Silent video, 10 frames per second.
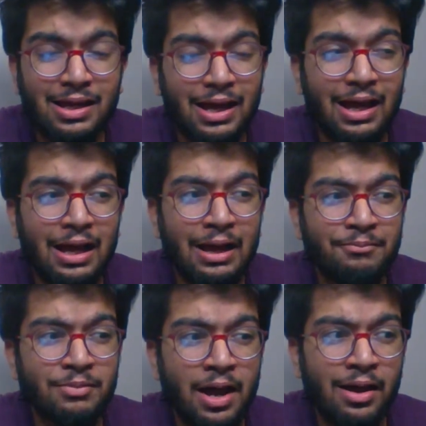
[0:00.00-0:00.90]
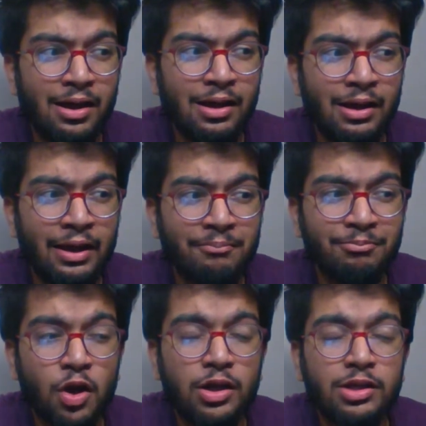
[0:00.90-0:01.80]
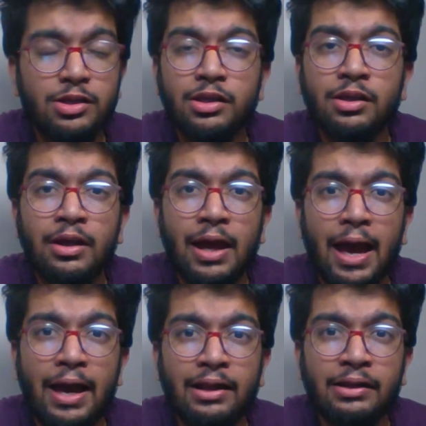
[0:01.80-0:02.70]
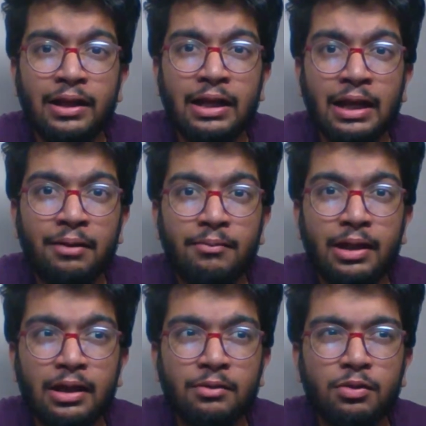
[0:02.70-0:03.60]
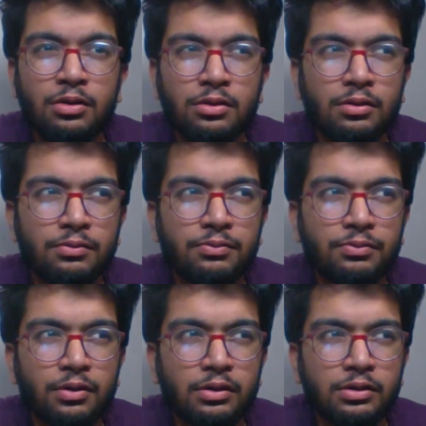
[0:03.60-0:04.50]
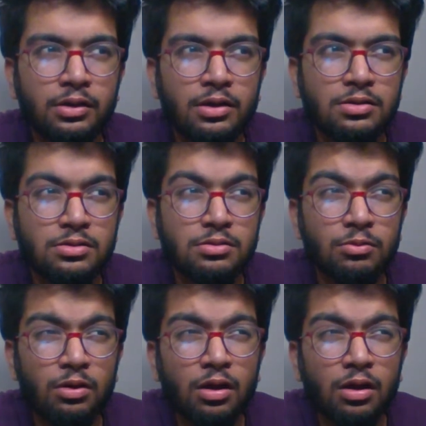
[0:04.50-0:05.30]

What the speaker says: I'm talking and then I'm like, what the fuck did I just...